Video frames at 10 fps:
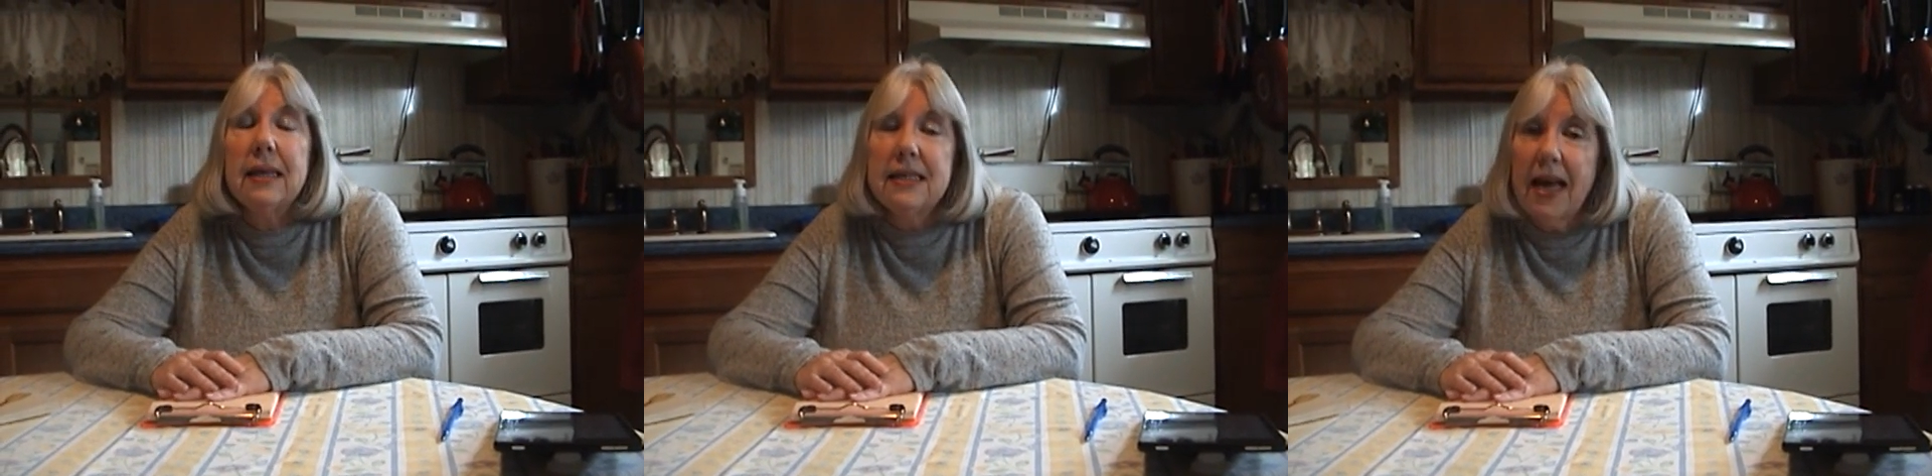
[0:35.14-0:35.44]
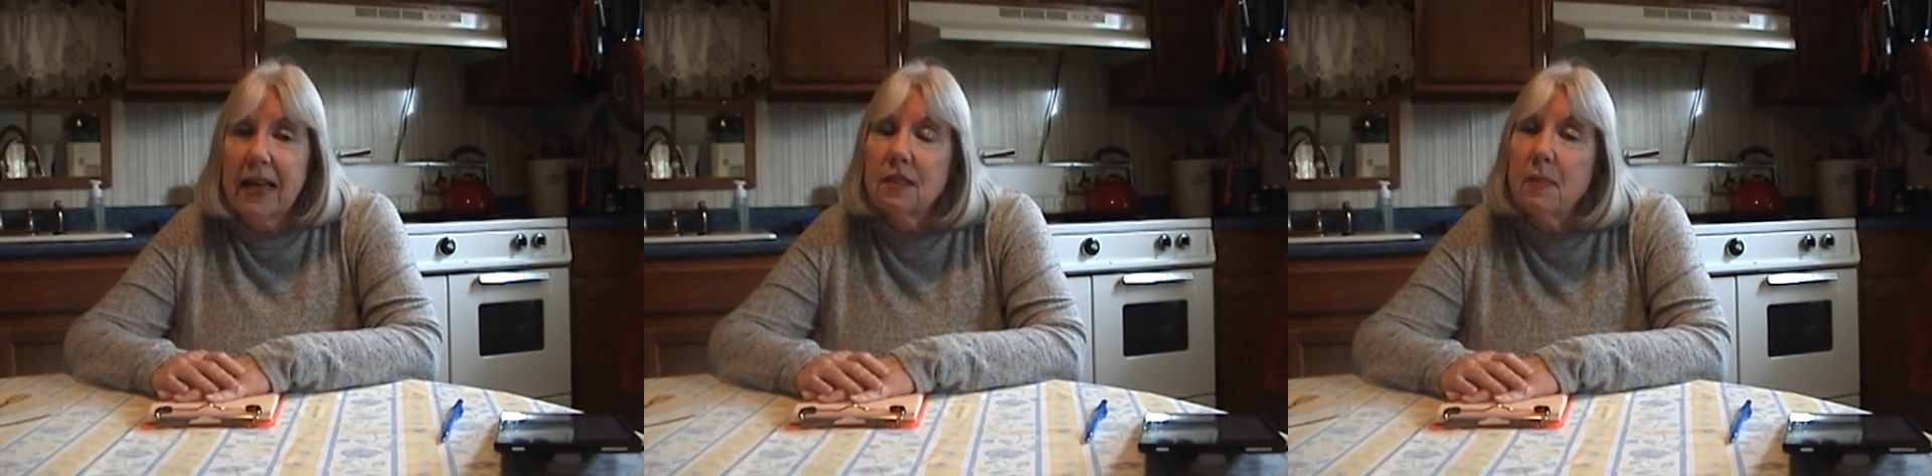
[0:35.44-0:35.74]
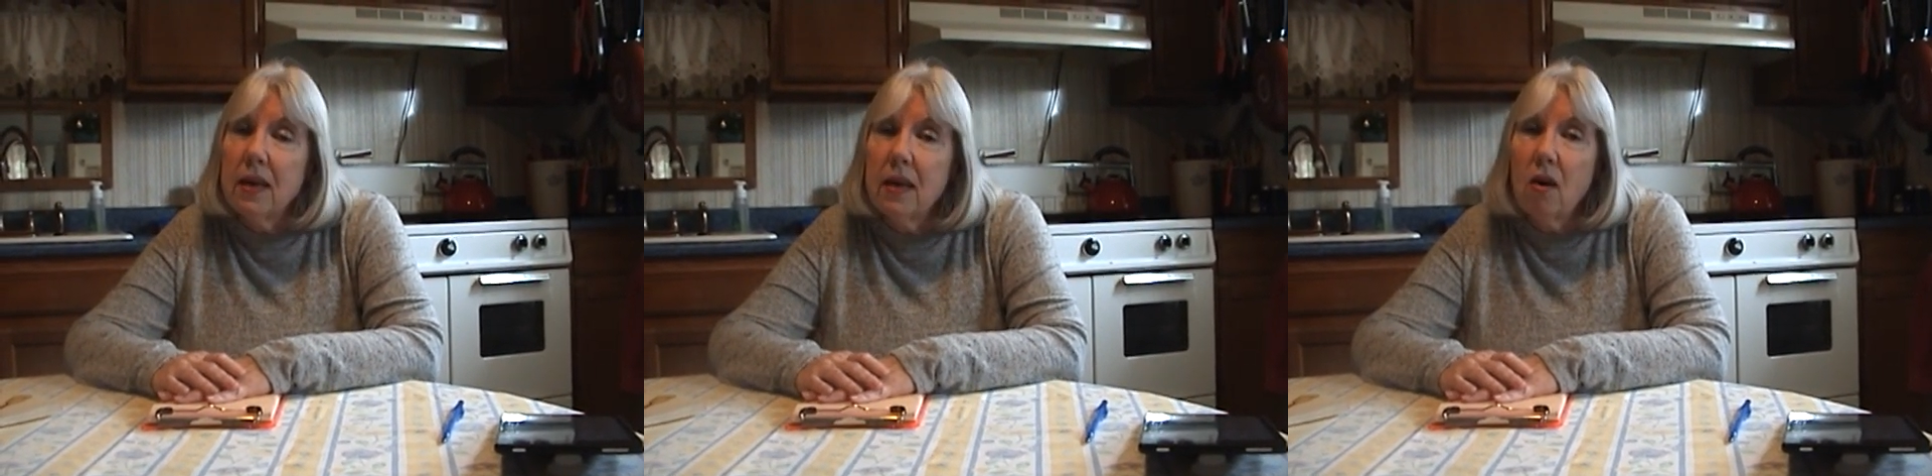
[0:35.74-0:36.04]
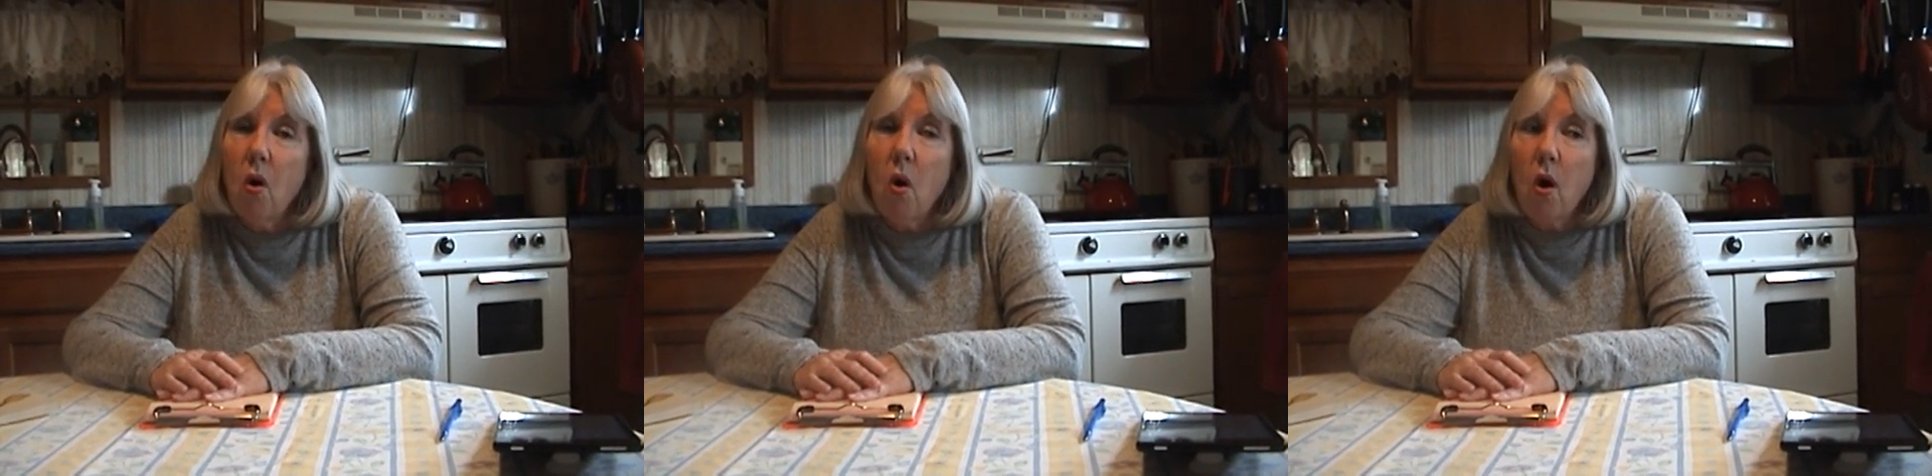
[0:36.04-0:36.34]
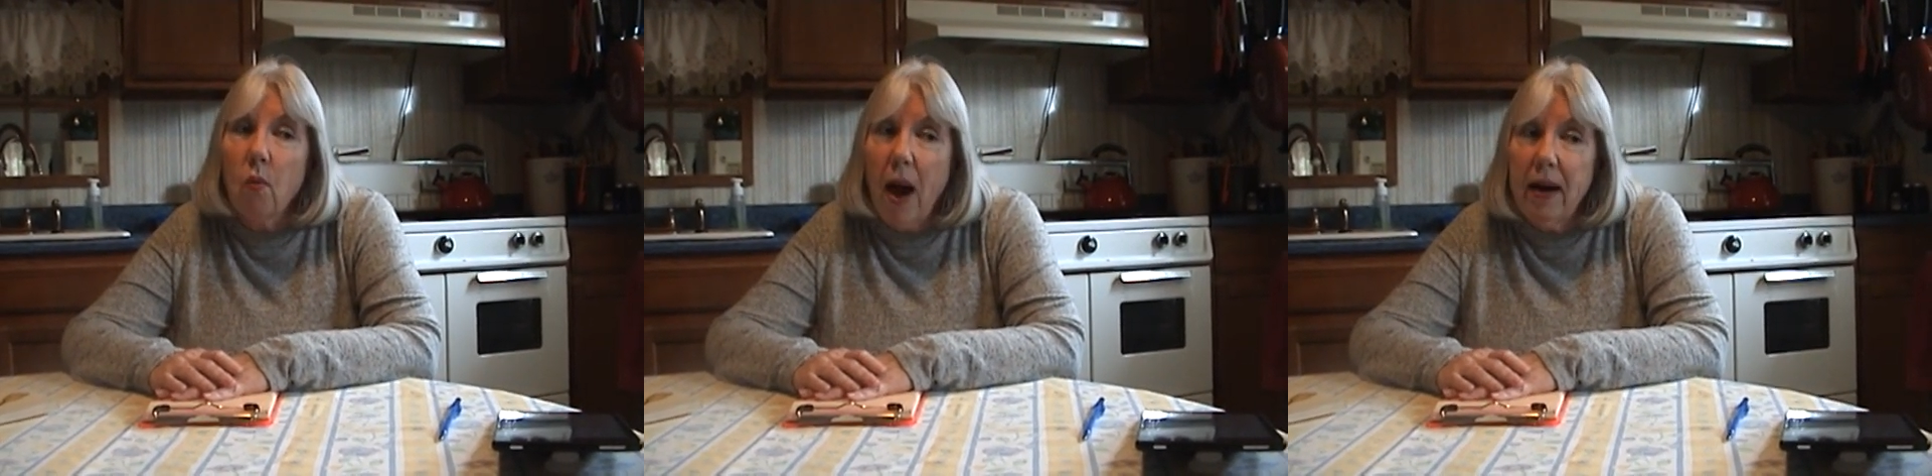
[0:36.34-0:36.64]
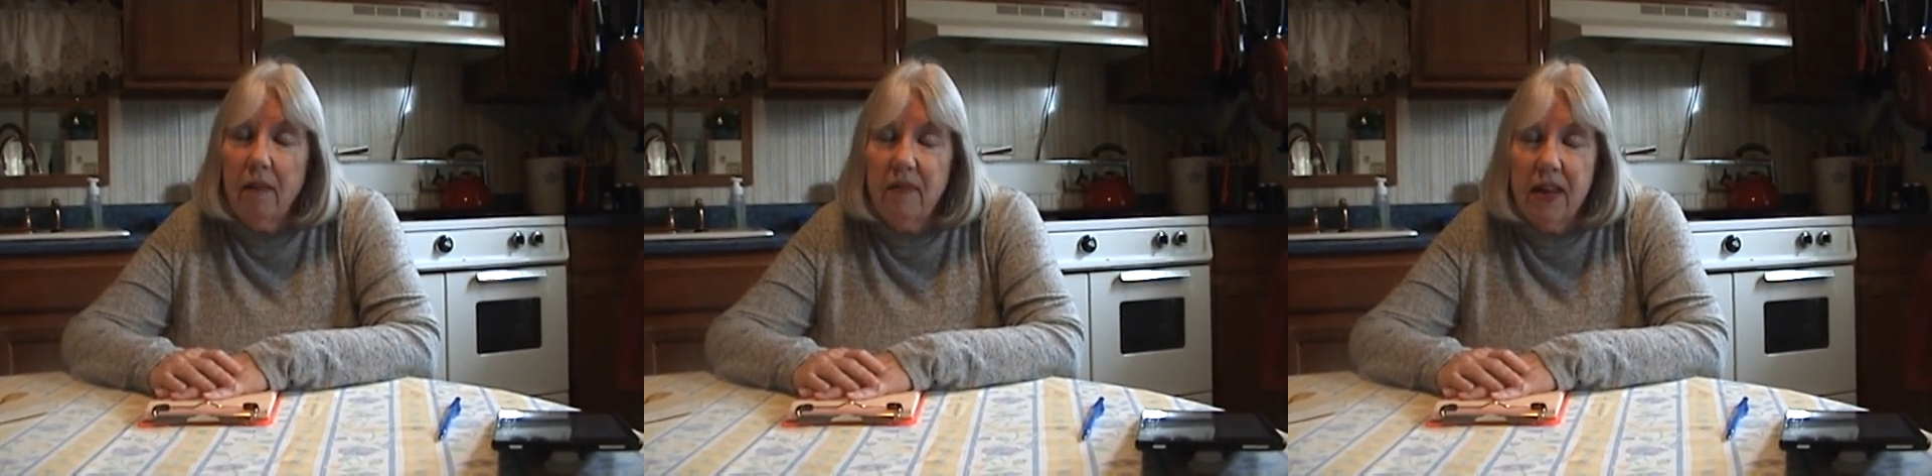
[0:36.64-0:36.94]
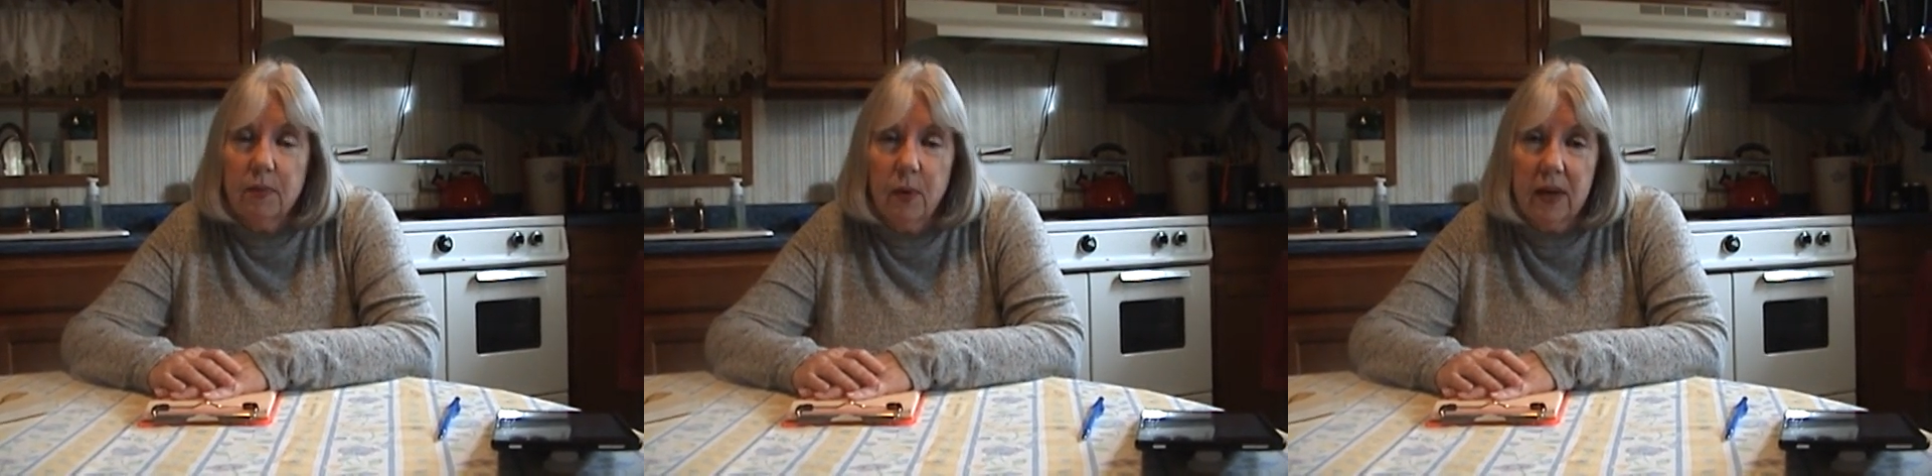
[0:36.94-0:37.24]
text me or write on
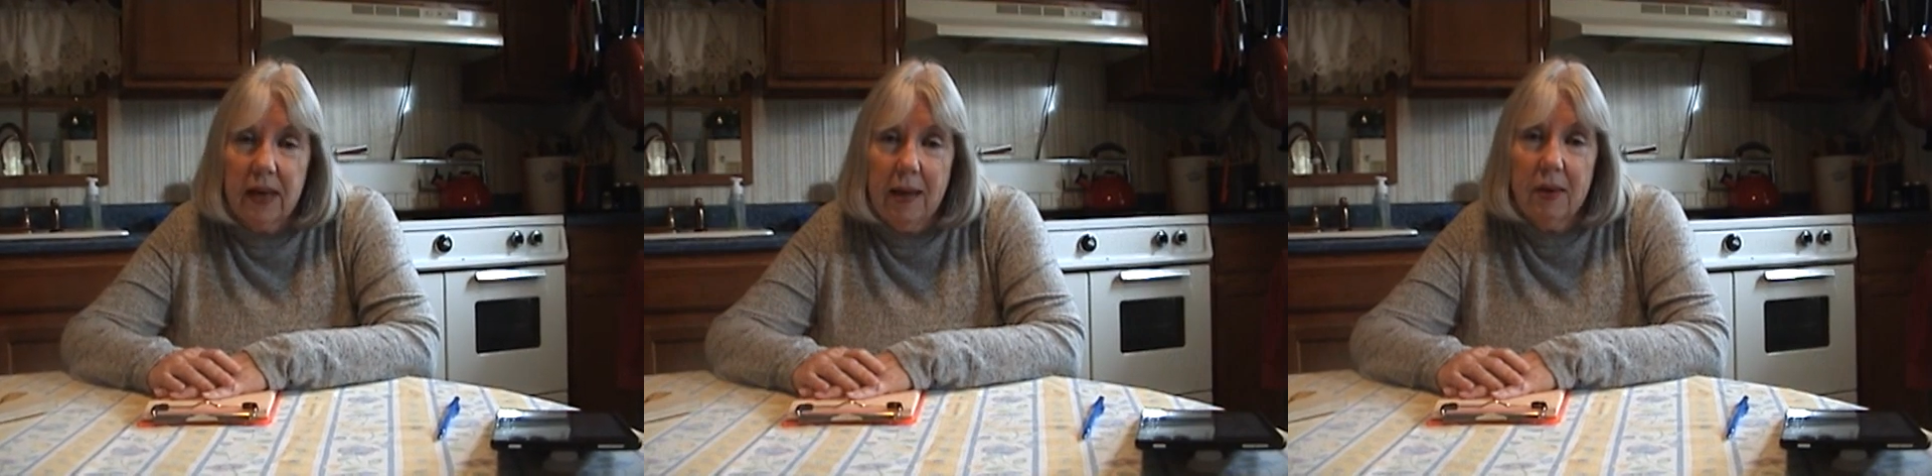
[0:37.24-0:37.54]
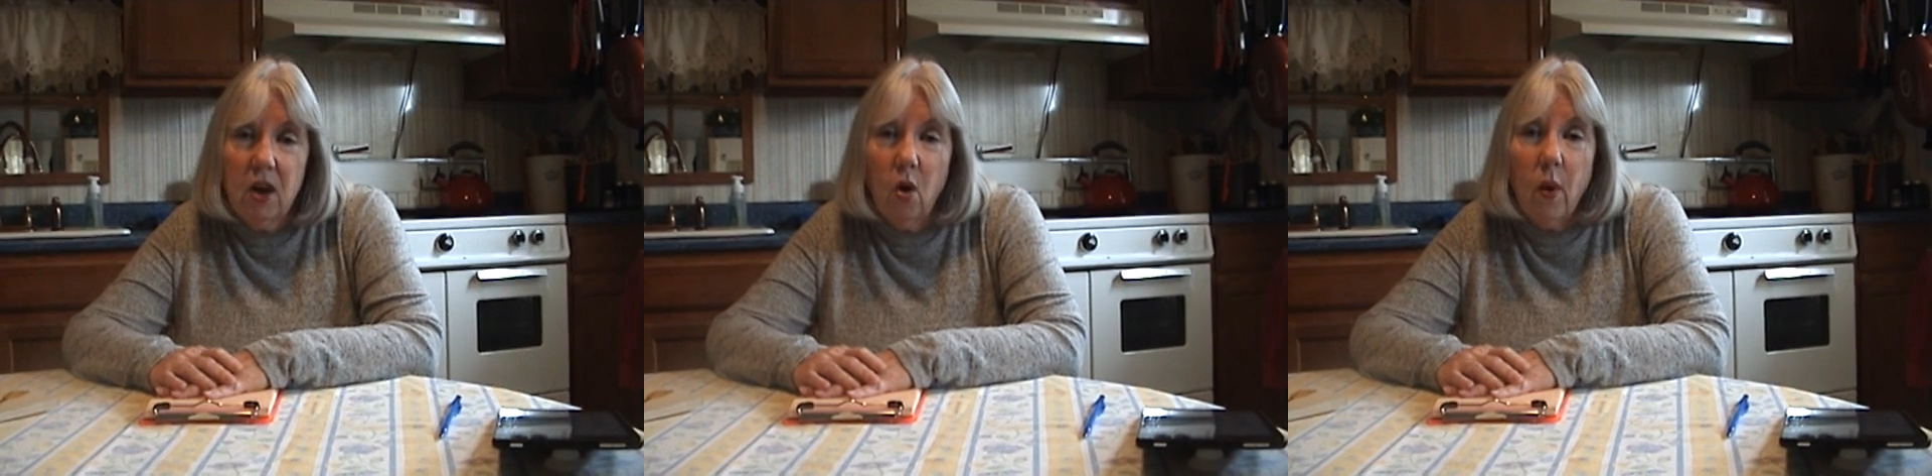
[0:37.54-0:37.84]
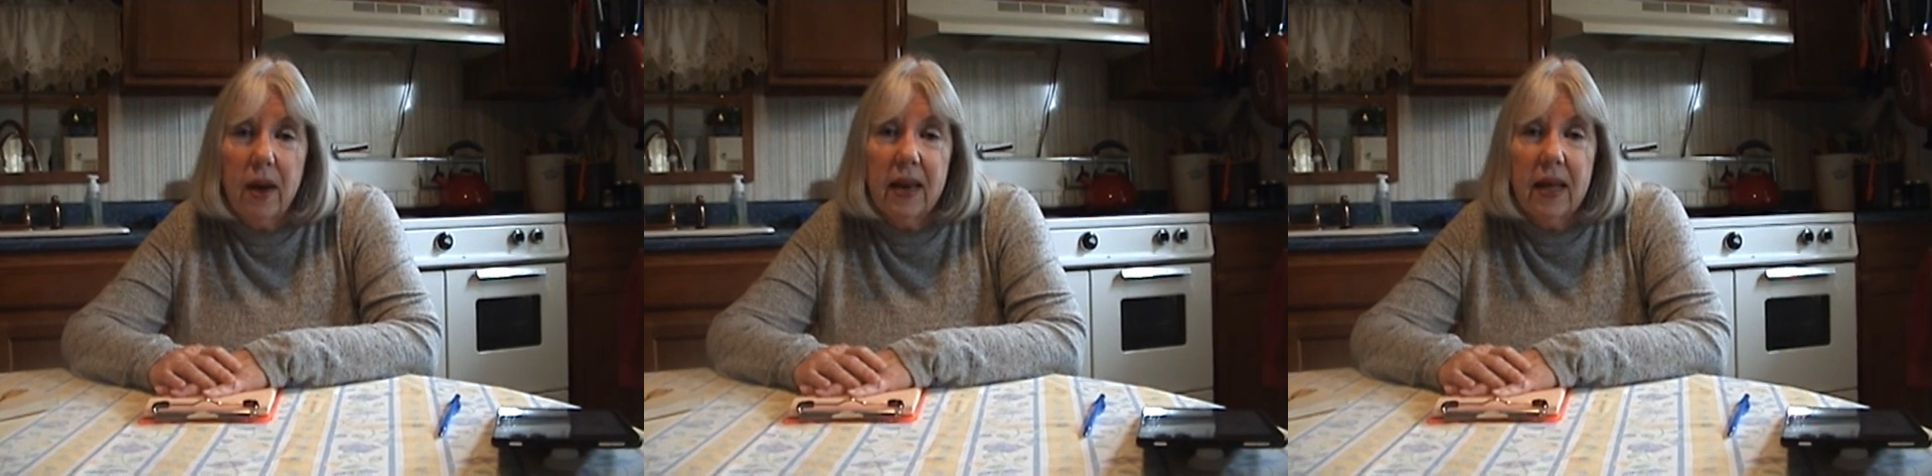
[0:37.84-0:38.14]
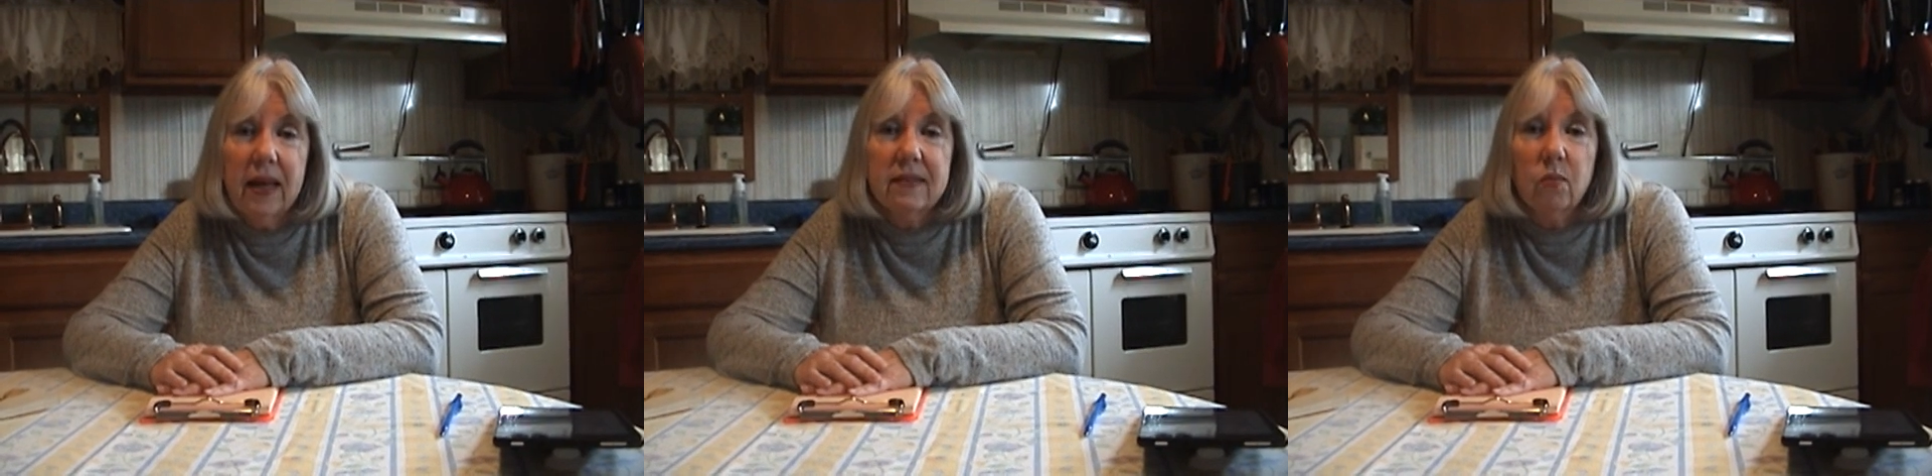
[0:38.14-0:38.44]
Facebook and let me know what it is,